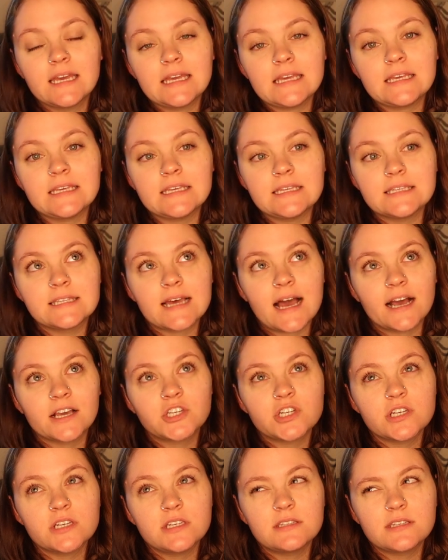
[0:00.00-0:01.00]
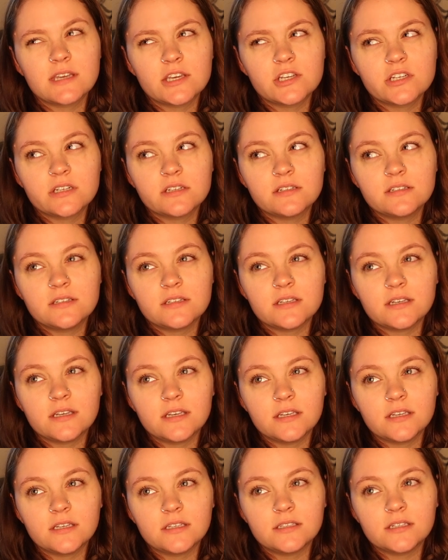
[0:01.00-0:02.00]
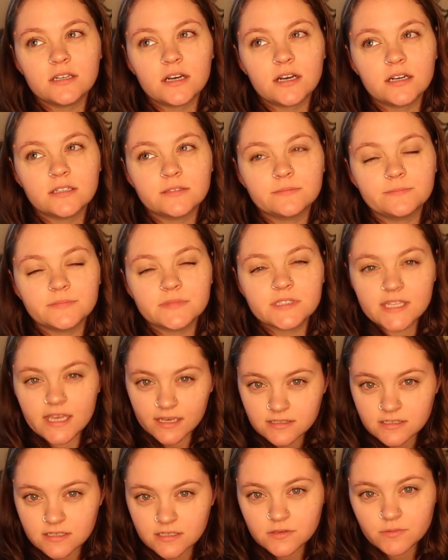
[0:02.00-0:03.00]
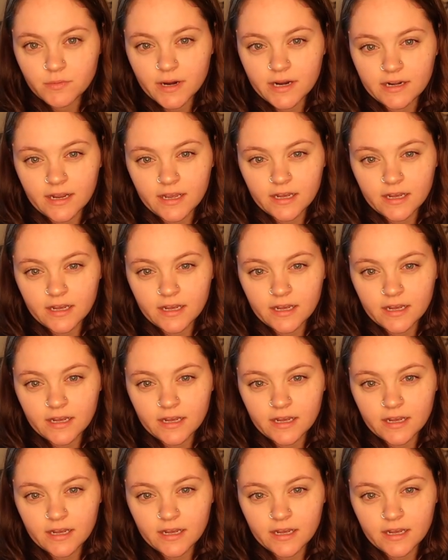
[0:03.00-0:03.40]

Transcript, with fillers: He's actually stationed in um, Texas right